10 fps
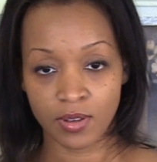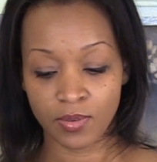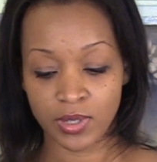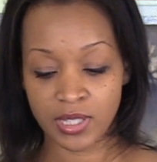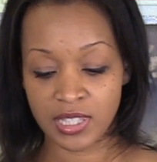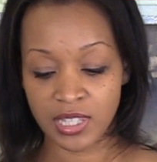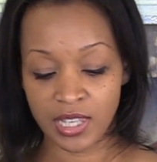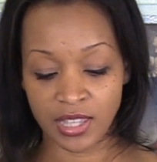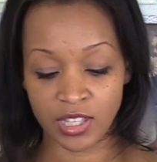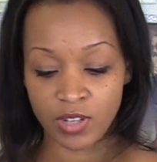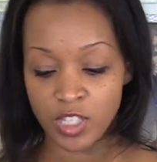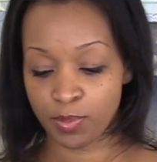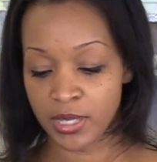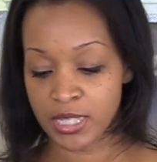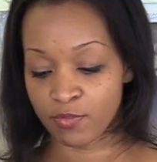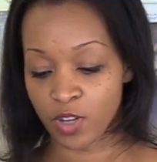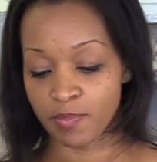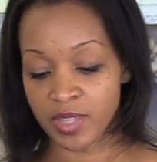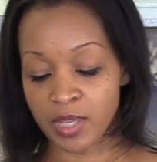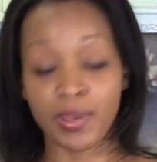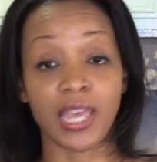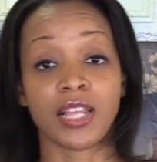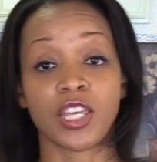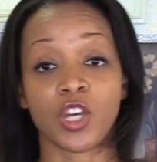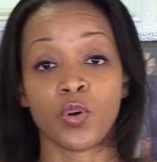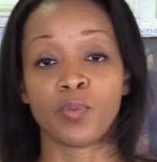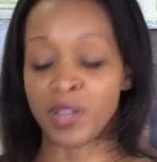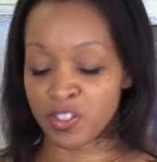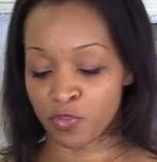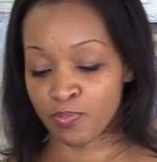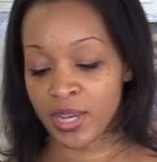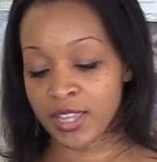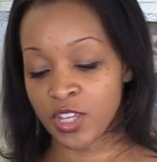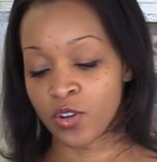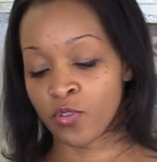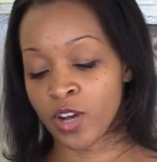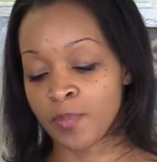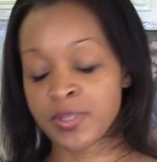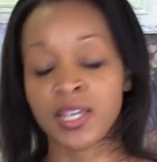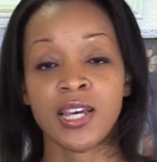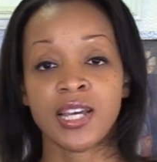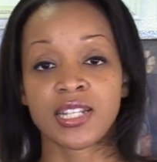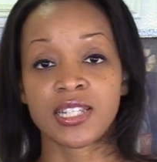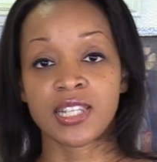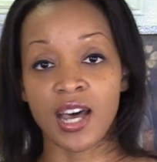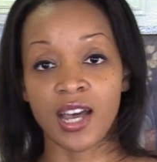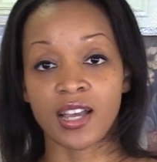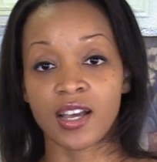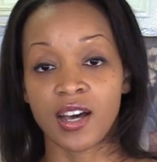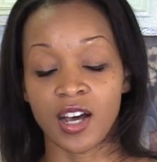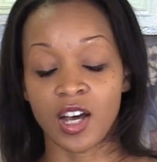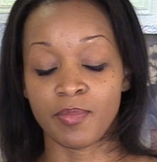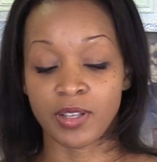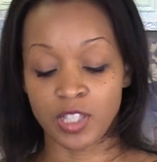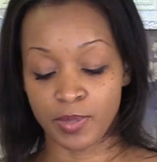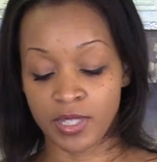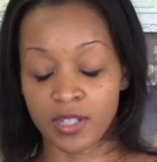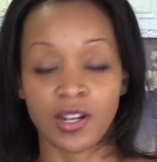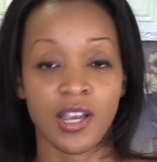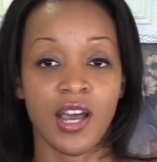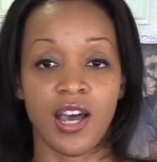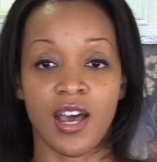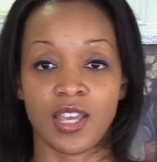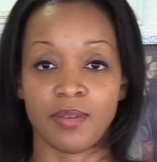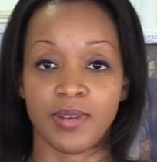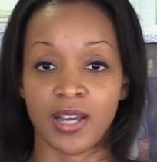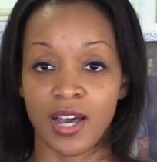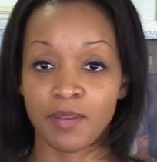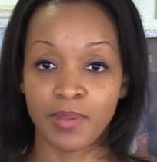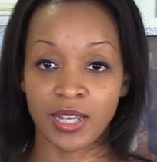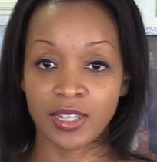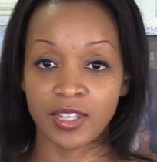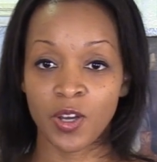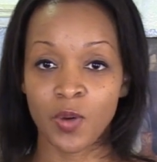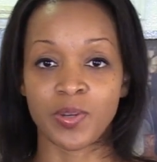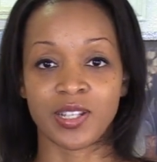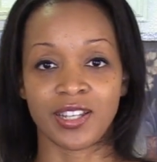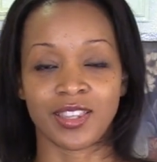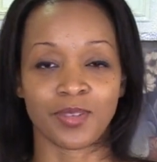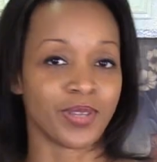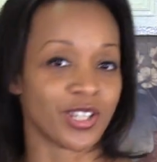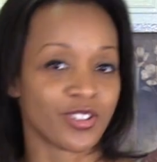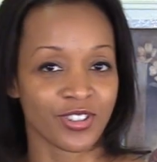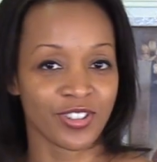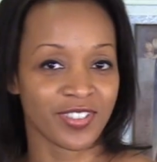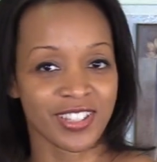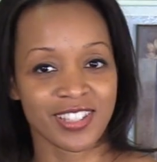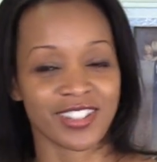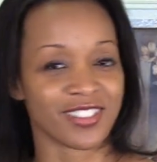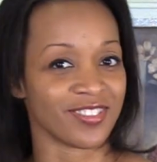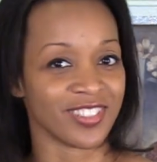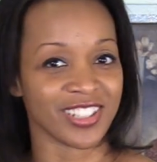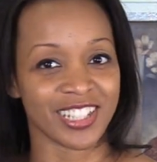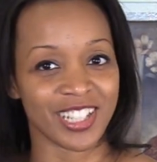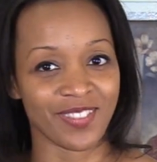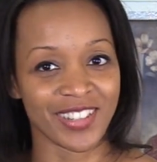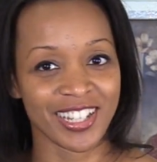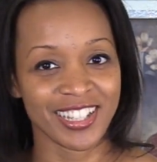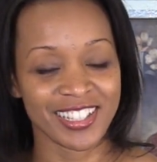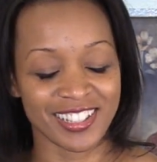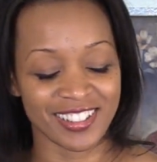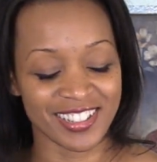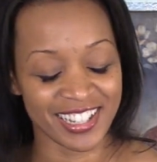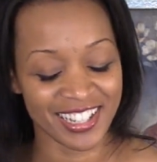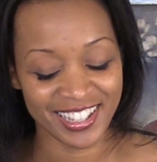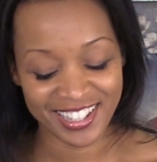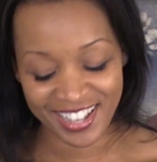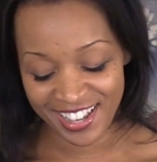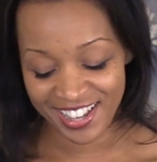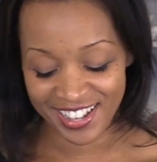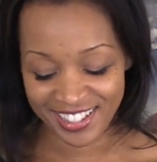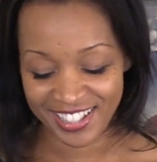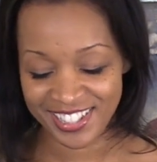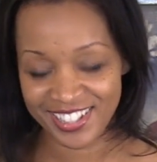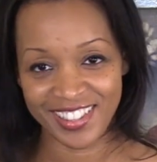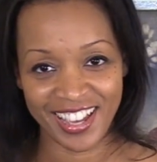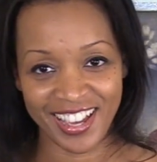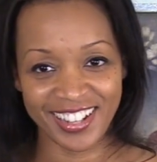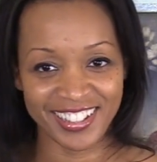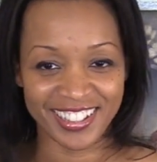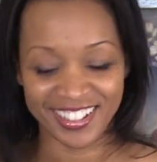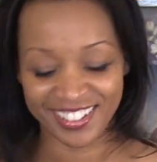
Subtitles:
We'll see. And this recipe is from paleogrubs.com. Now let's be clear, I am not paleo, but the picture of this looked really yummy. So I was like, yeah, let's do that.